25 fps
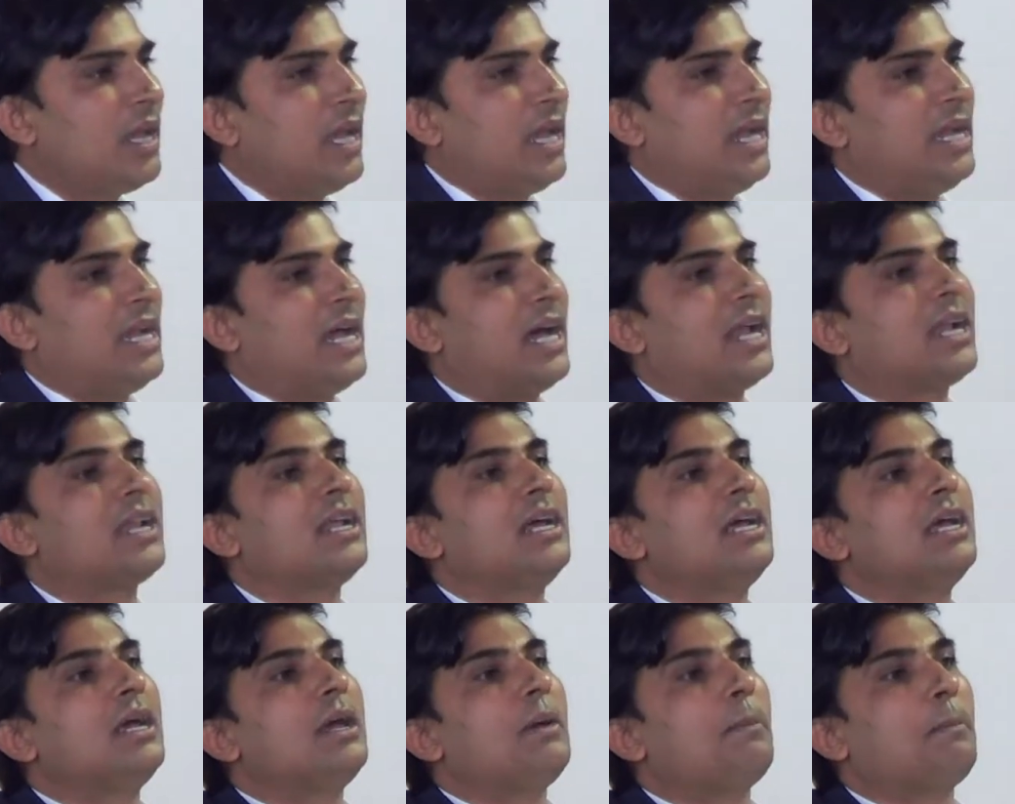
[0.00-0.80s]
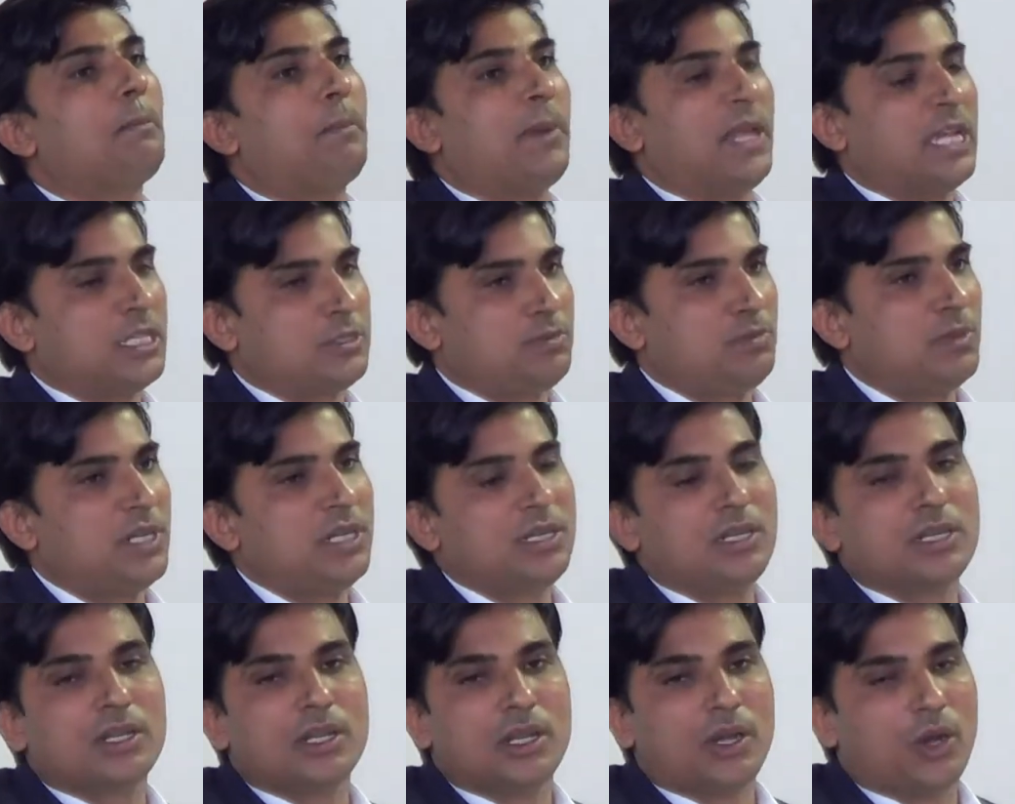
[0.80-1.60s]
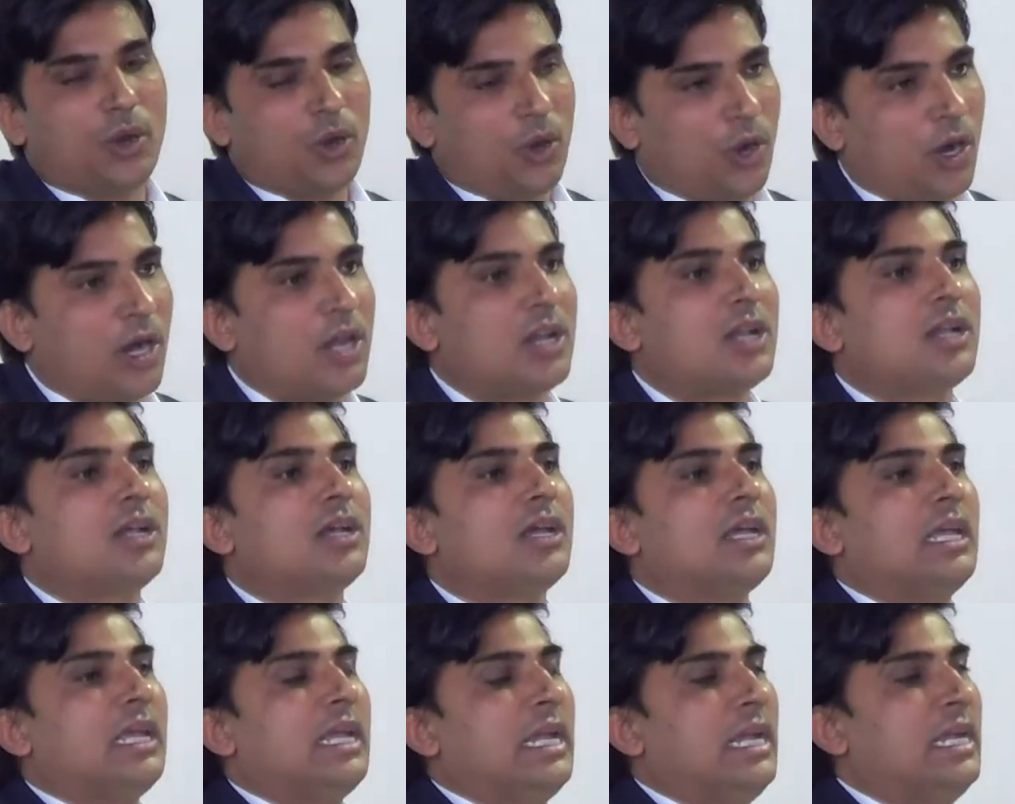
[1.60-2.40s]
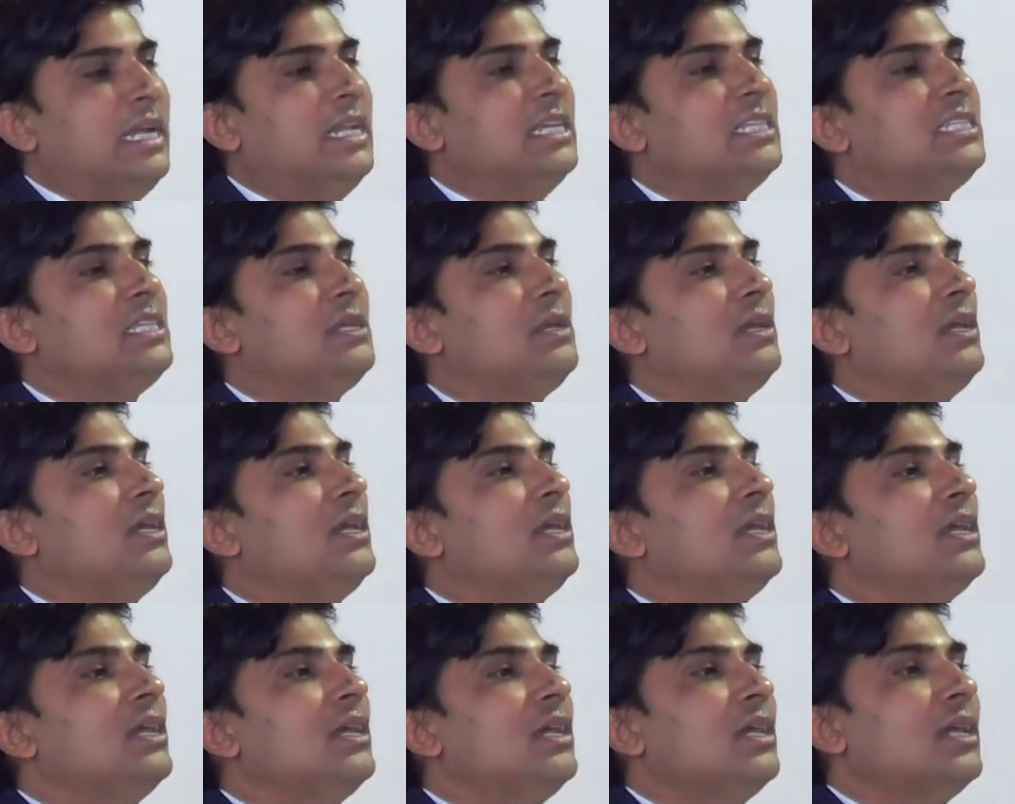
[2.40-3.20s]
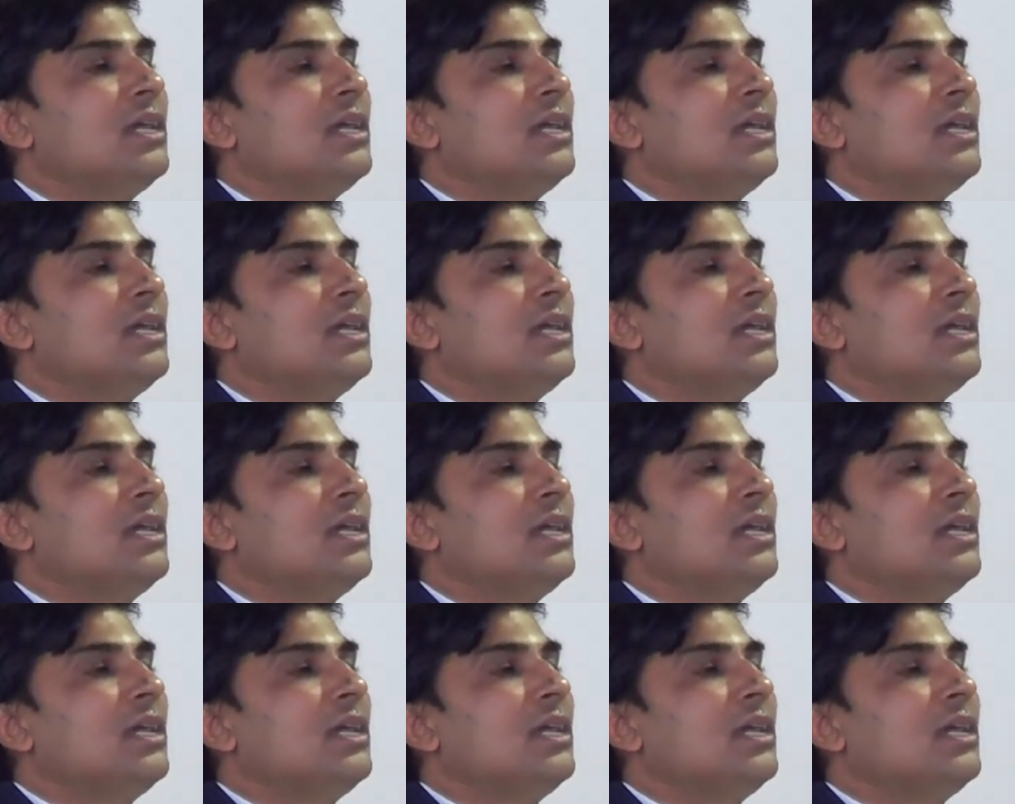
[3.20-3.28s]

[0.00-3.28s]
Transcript: and our placement or EDC